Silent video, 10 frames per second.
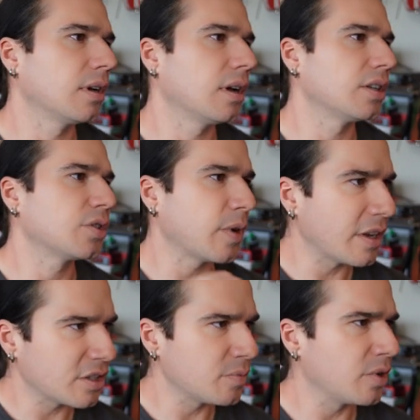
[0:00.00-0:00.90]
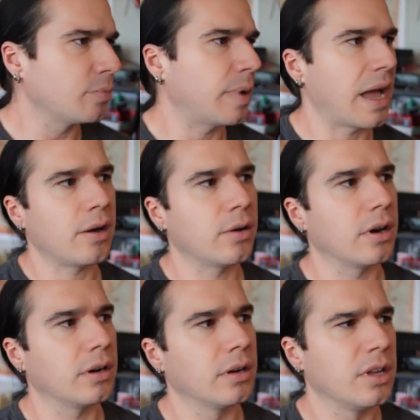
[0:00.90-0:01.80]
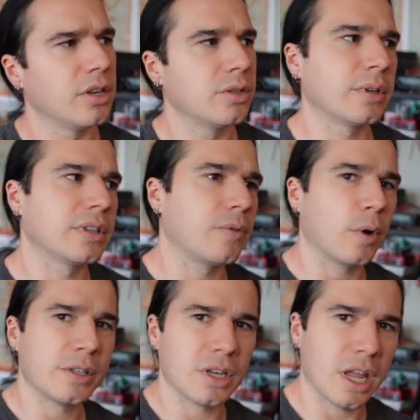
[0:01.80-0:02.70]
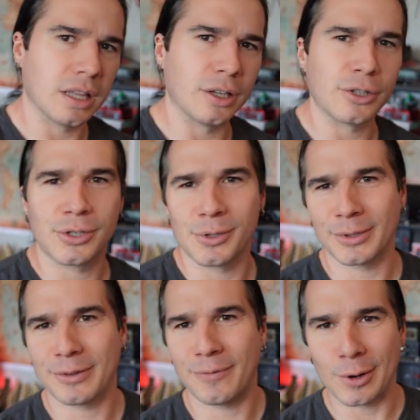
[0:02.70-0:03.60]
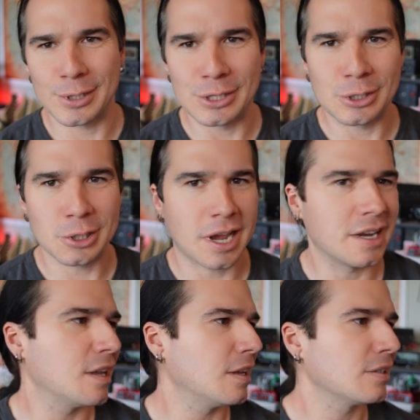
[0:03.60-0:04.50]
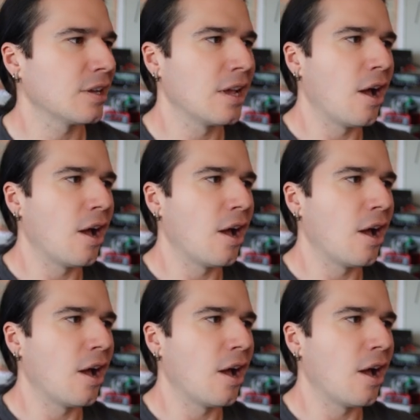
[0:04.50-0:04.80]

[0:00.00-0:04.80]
uh, transmitter power, do you want the voice in English? Do you want the voice in Chinese?